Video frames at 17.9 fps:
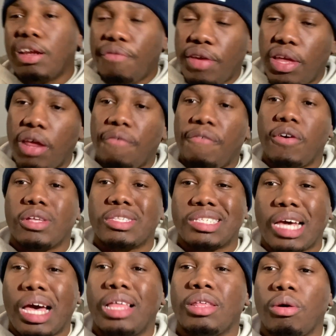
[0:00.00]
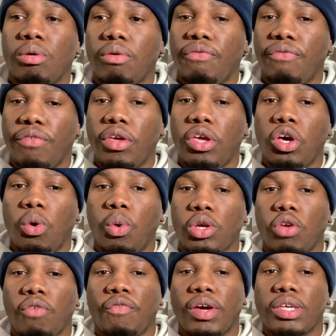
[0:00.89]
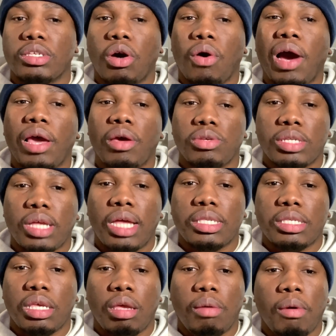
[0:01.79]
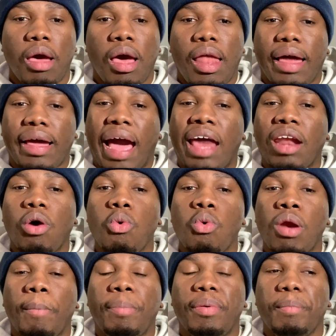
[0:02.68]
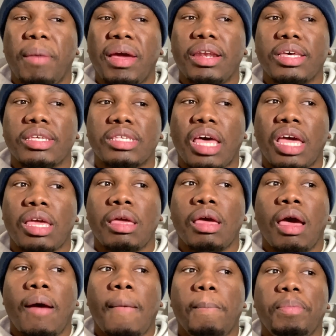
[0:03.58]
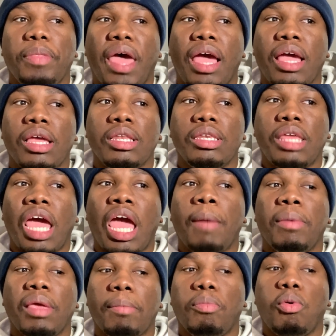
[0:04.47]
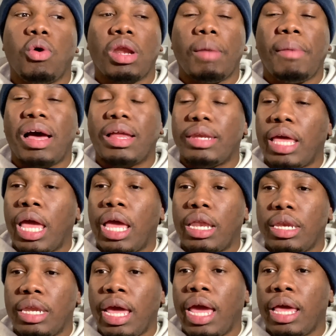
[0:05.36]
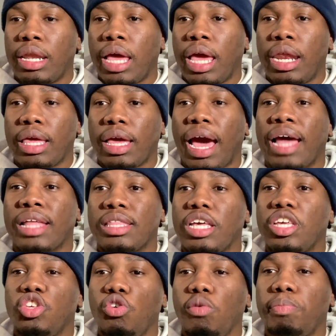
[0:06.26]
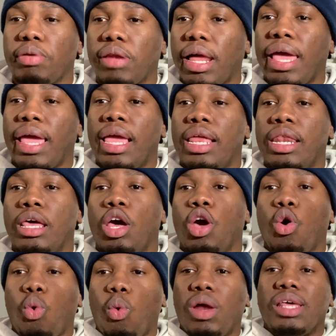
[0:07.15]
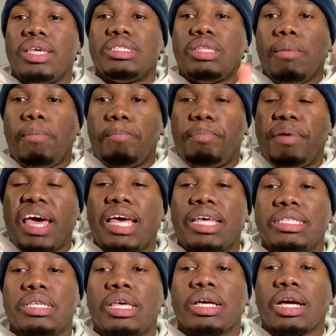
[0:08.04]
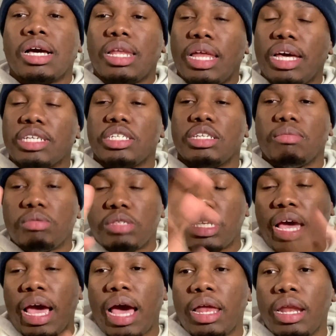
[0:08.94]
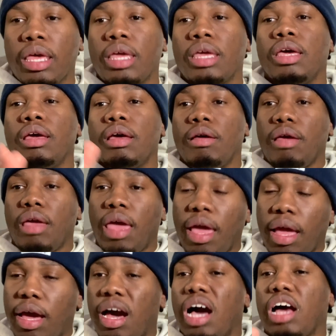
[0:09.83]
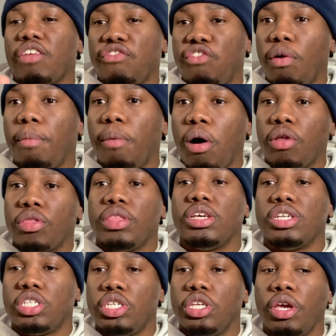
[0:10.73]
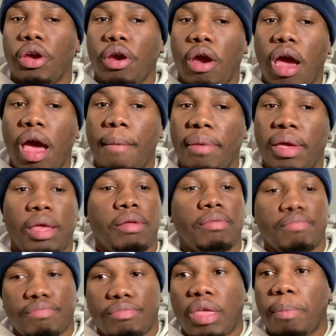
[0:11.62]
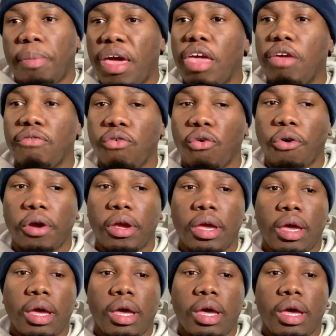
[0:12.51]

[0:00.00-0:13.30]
enough NFL talent on the field when you face an Ohio State team. Like, I don't want to make this a damning point about Dan Lanning. I think you played what is the best collection of talent in college football this year. I mean, they paid for it.